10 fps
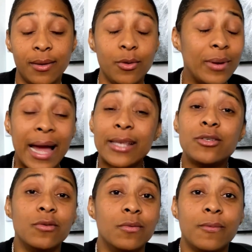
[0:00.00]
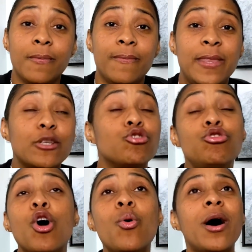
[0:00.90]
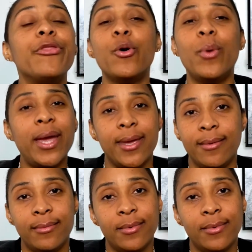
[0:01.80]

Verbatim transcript: You got to. There's no other way.